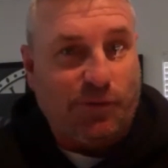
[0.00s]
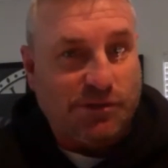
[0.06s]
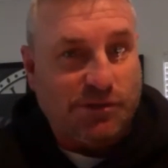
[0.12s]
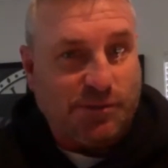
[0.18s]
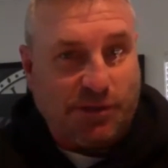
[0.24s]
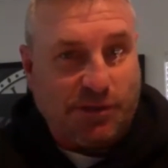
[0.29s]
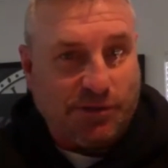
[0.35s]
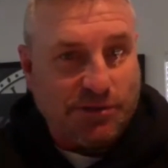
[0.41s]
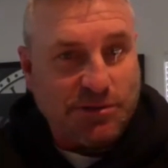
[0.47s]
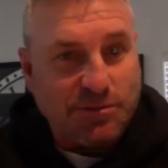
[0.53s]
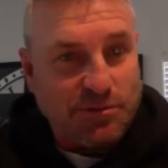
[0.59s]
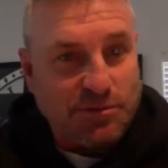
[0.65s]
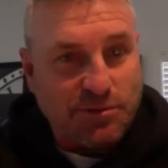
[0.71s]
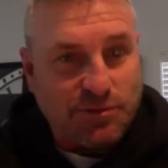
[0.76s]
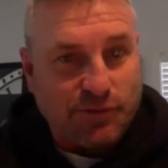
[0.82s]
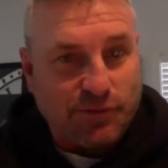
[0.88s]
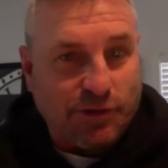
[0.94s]
wasn't because he
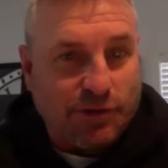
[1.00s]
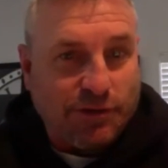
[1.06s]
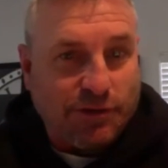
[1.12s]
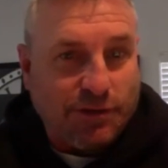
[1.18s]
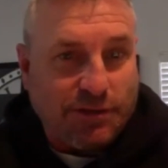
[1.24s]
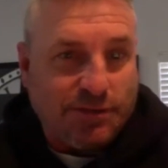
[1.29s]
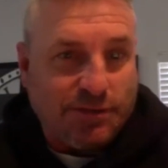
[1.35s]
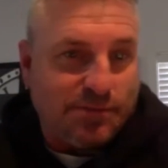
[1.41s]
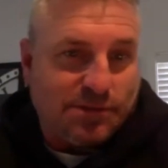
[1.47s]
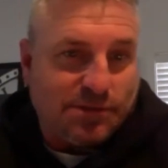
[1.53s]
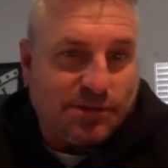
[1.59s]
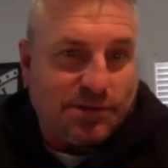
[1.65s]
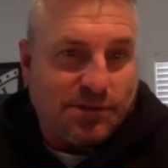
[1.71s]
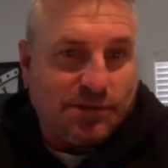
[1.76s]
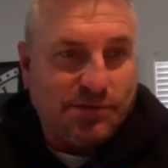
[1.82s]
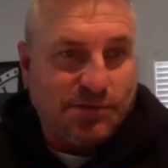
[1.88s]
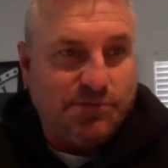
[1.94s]
was rude he
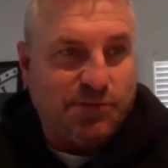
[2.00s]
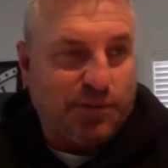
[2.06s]
was a,